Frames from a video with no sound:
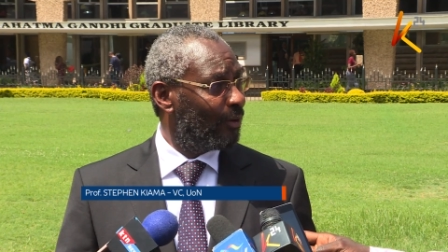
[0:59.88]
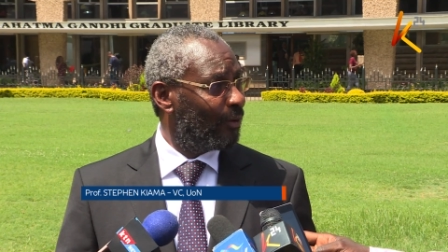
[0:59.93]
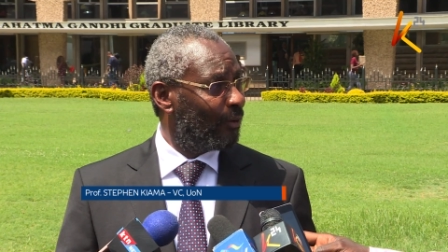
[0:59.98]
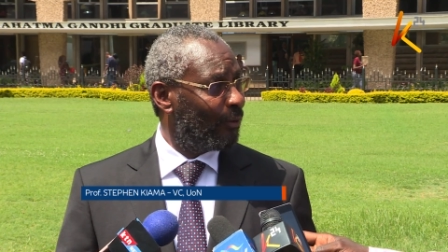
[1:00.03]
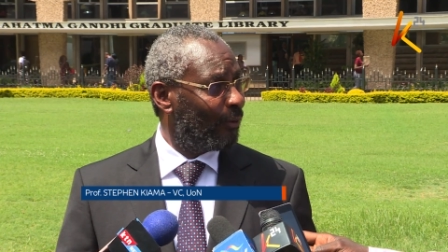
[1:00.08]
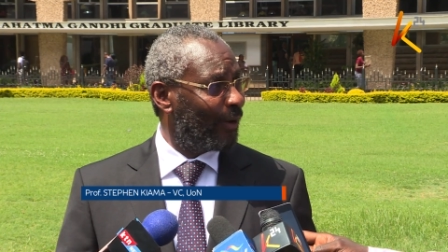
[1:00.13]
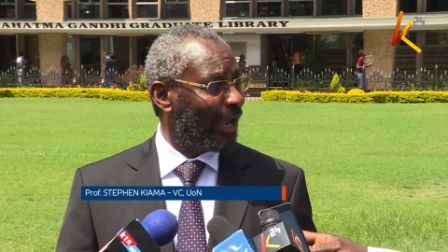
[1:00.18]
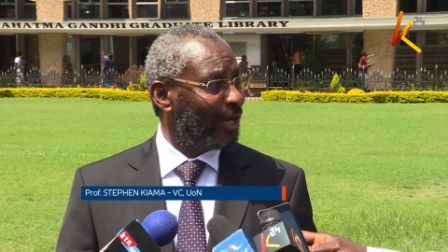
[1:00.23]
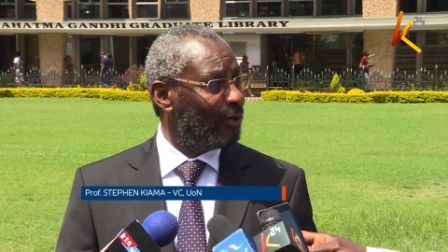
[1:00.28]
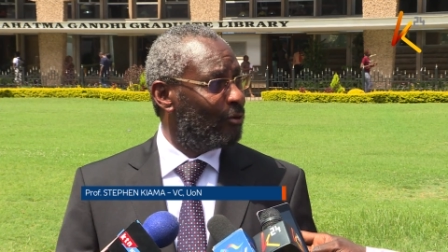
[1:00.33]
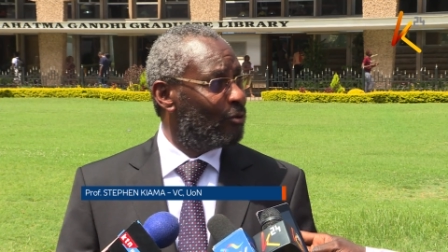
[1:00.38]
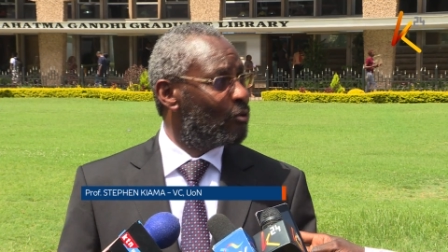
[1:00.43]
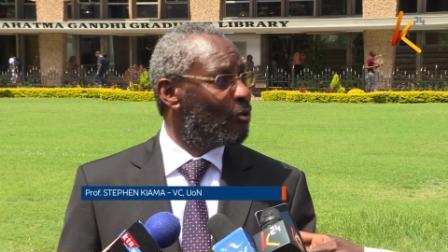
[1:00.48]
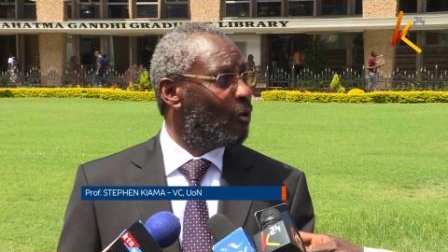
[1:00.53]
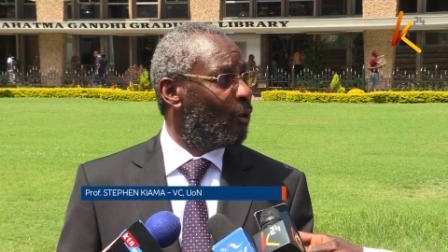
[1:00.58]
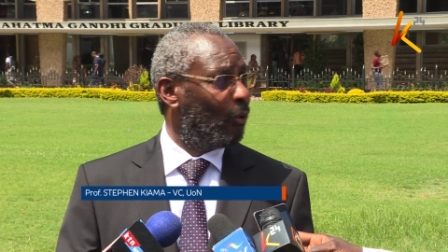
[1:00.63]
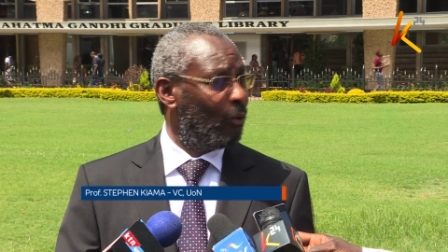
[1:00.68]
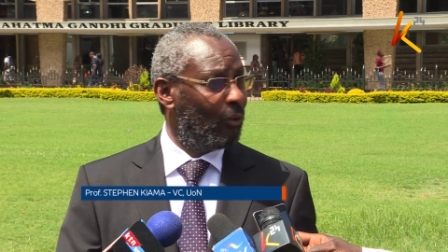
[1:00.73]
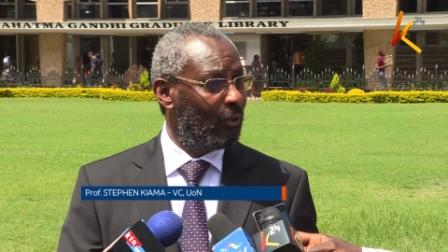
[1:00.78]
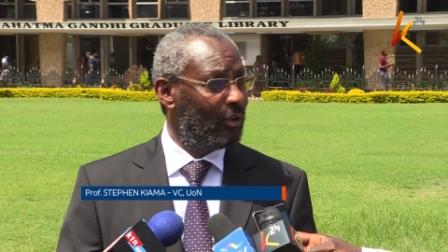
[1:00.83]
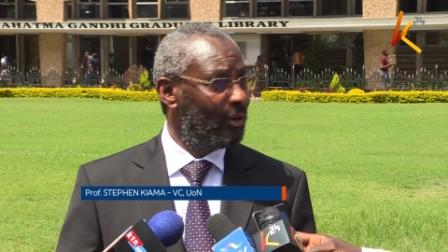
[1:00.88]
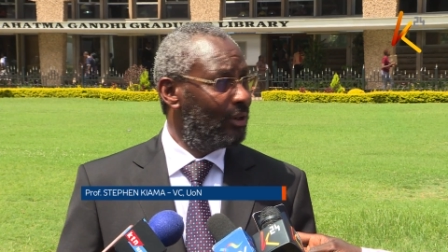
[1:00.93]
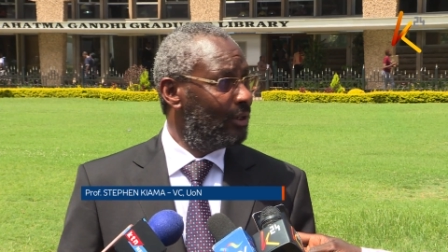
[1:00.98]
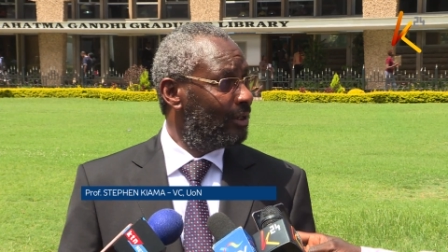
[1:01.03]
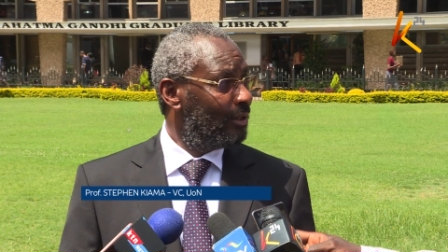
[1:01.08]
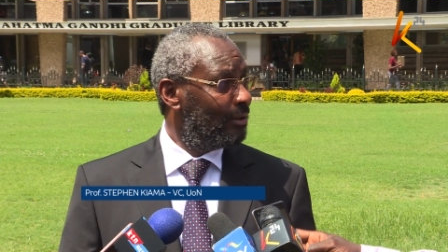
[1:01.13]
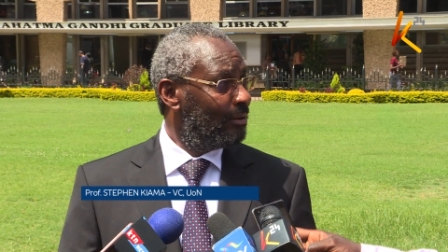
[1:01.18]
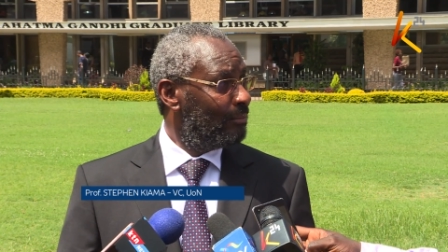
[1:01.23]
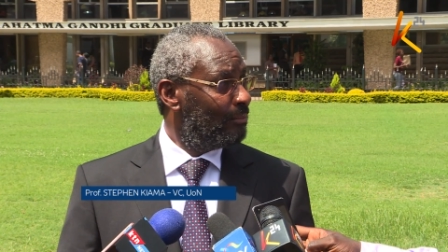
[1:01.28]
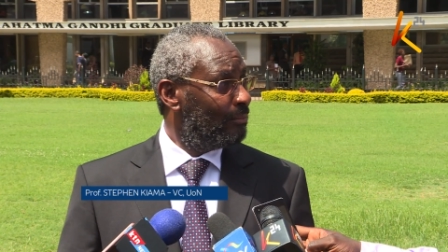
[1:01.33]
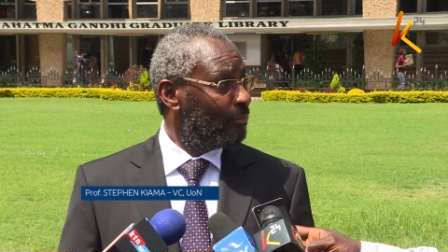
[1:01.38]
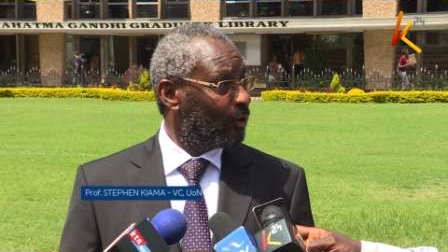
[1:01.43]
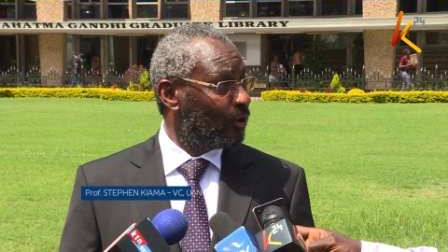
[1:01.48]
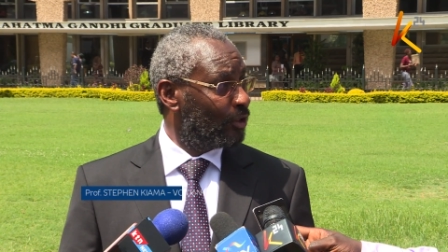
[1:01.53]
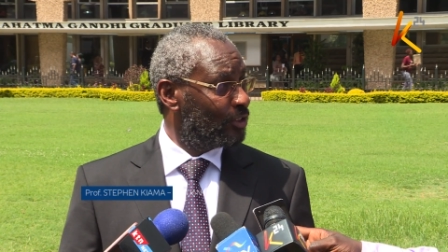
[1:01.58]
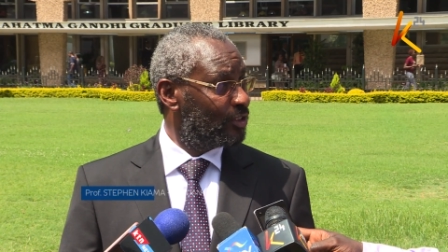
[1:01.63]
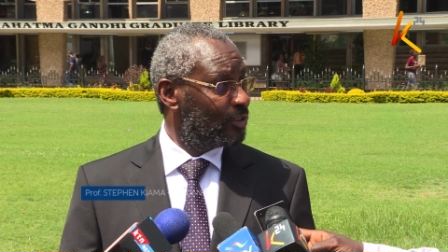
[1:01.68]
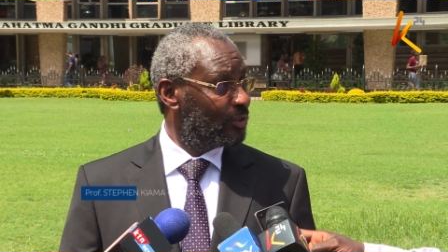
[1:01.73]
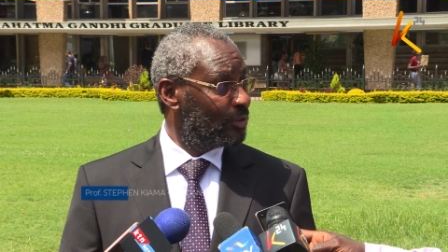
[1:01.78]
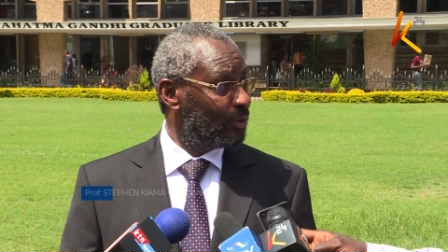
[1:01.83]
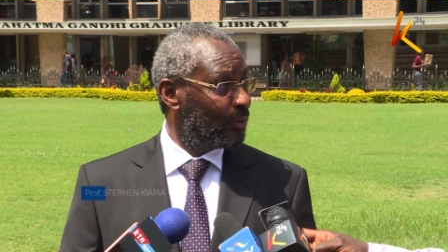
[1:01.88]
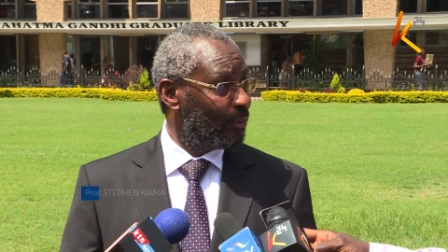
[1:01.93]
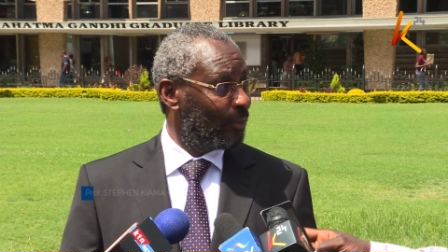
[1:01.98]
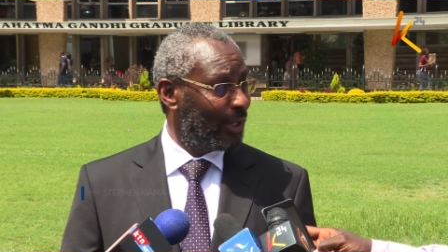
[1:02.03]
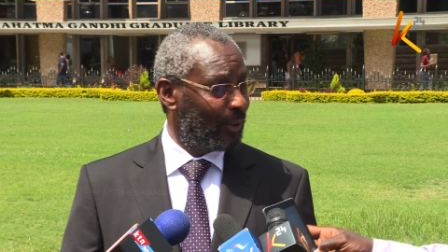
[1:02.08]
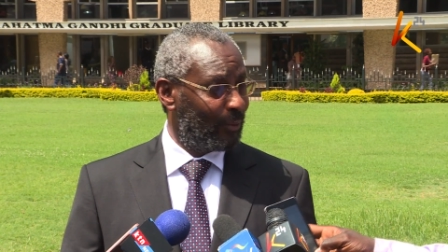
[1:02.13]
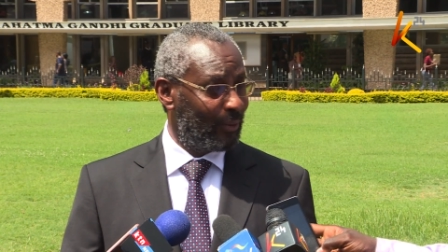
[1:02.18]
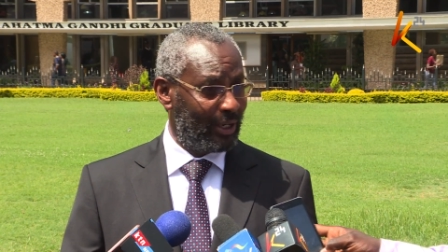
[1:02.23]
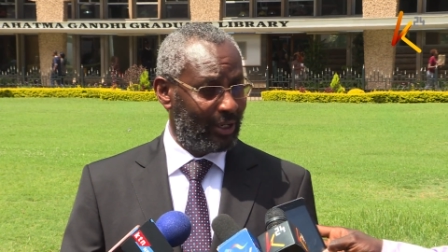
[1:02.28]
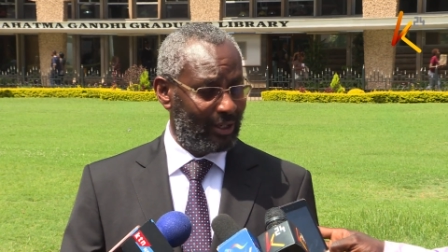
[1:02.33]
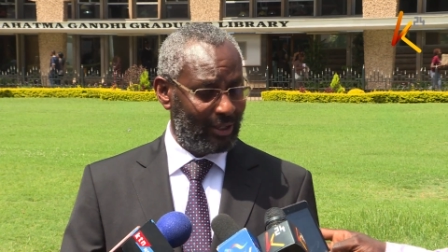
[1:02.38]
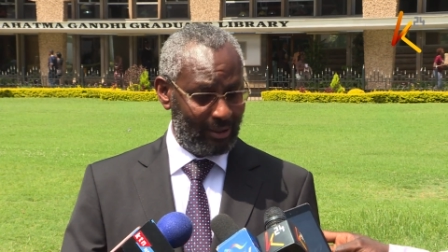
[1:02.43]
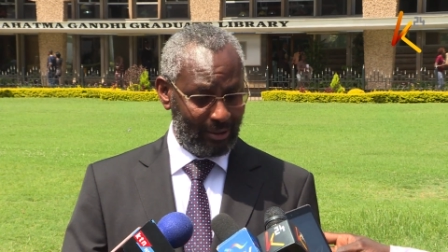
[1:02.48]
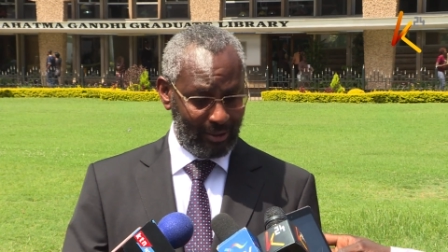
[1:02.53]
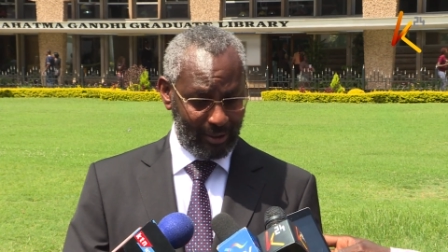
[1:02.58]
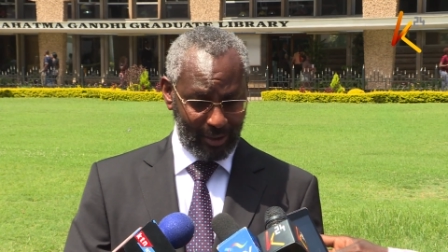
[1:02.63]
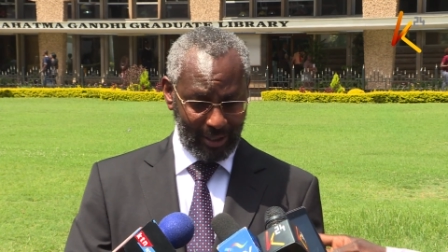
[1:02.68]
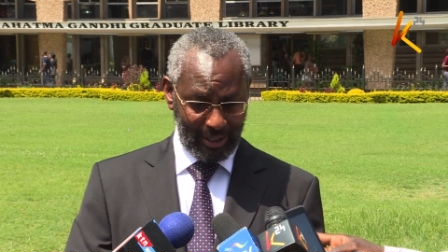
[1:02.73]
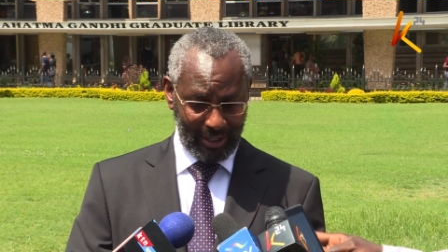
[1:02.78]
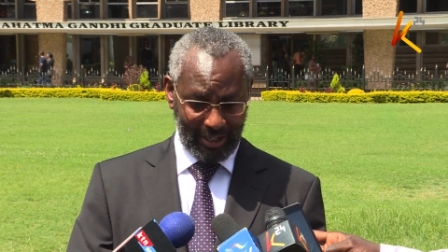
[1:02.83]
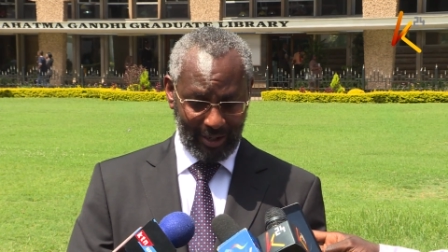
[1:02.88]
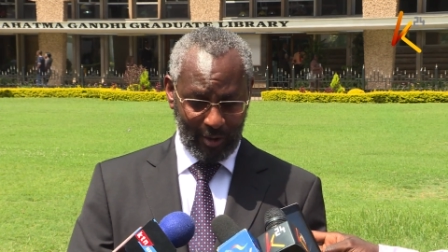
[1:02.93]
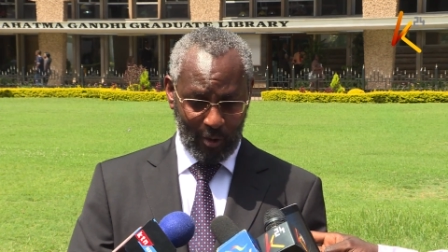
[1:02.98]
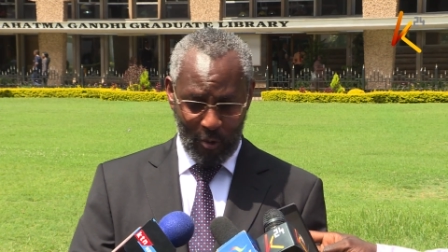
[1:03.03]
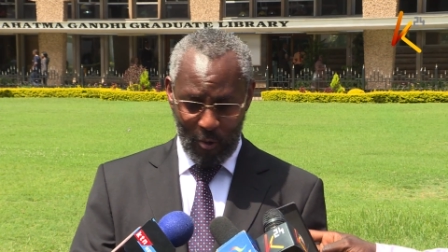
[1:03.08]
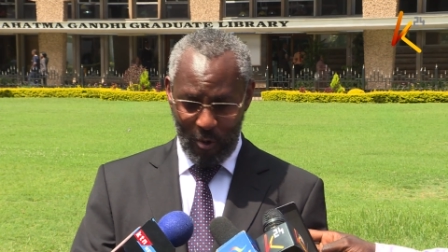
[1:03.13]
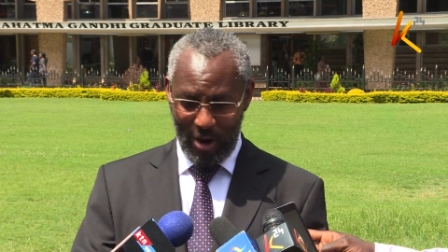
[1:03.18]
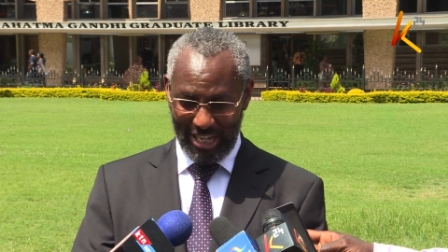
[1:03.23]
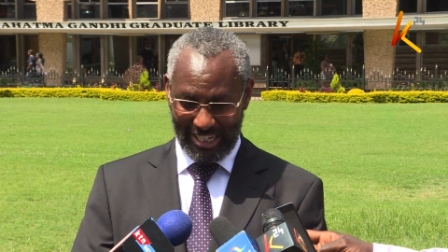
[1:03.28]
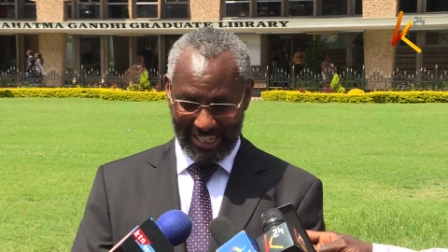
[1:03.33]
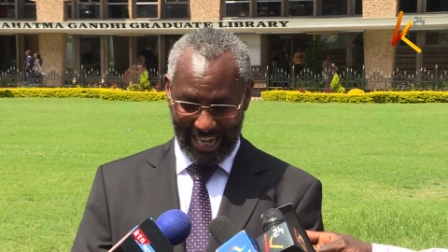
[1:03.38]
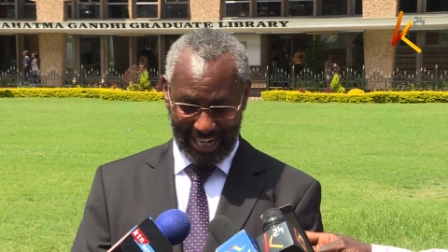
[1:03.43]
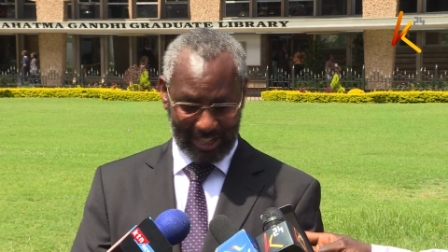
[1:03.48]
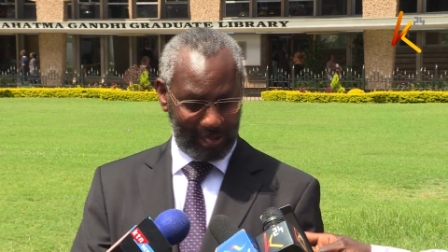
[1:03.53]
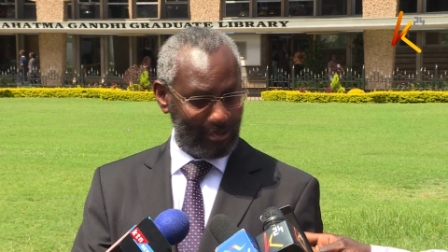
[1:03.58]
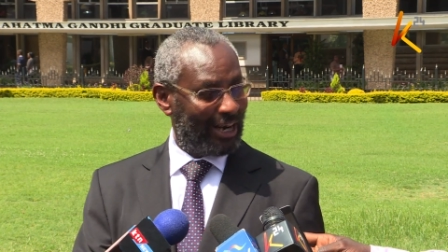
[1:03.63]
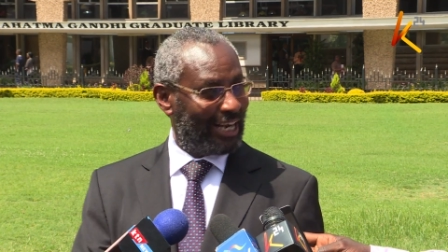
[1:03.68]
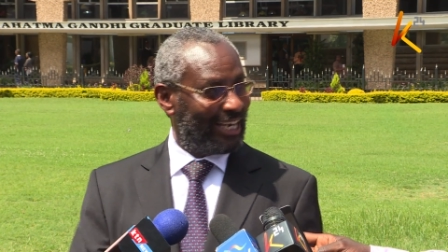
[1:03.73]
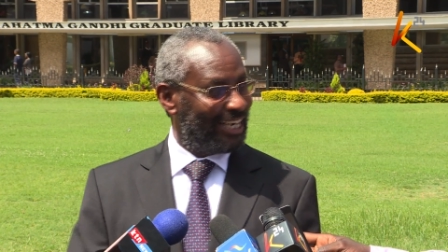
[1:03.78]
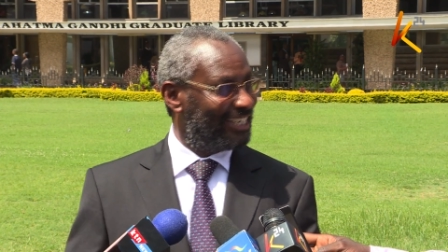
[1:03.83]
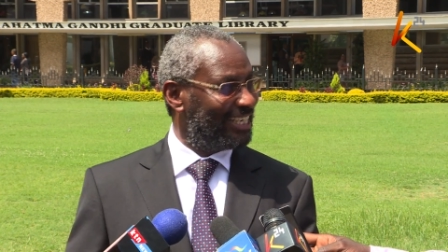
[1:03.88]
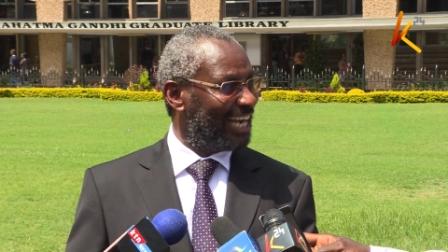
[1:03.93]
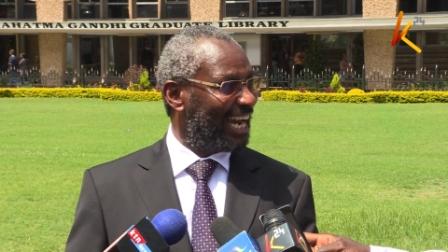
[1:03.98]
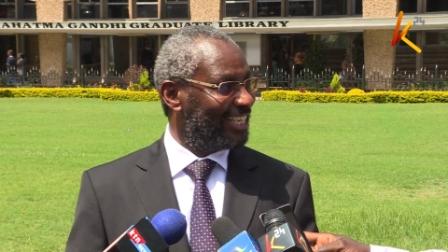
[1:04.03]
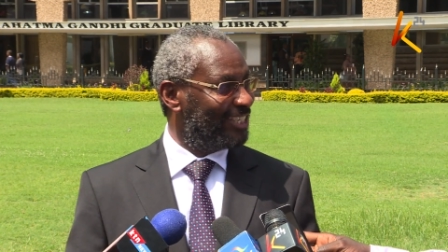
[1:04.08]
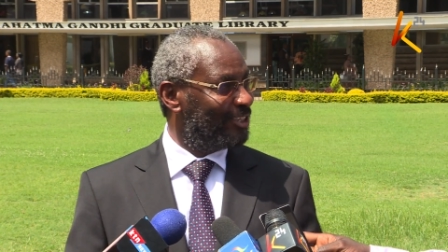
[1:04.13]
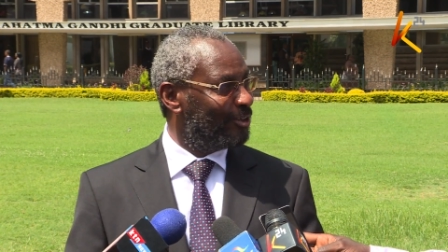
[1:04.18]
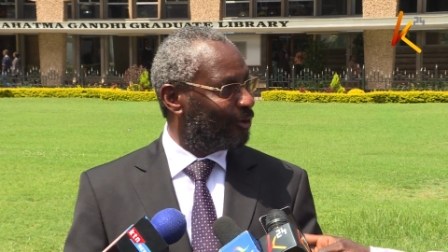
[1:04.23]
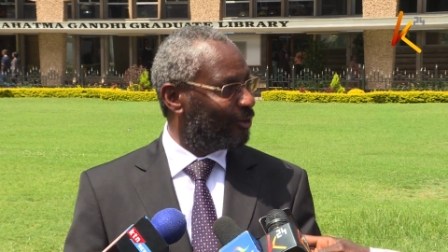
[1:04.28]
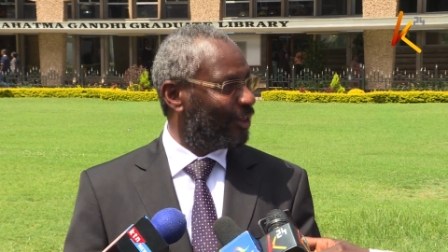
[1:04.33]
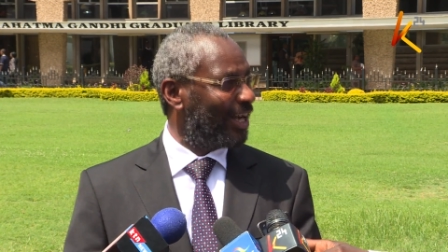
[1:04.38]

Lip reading: where do you go. Because who is actually in charge, you know,